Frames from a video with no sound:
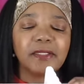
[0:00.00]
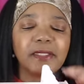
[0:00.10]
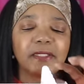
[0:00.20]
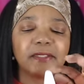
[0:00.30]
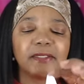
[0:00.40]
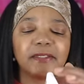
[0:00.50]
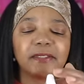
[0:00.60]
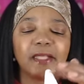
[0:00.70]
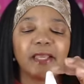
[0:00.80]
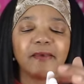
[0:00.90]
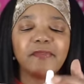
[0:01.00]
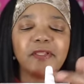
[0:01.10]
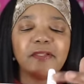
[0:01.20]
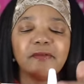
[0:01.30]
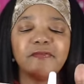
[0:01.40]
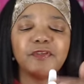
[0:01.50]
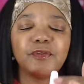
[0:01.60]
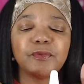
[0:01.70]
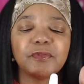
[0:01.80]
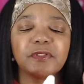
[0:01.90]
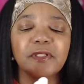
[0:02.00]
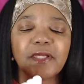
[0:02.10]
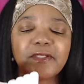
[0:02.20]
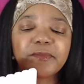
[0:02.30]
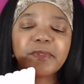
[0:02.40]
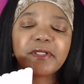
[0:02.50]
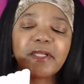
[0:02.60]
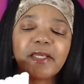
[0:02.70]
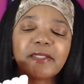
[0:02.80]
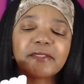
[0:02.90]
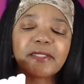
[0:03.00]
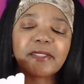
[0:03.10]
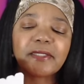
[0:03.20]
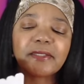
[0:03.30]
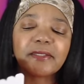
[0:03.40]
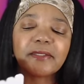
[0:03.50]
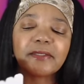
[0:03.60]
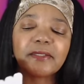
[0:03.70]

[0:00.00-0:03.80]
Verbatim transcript: it doesn't have the individual slots, but it has like a,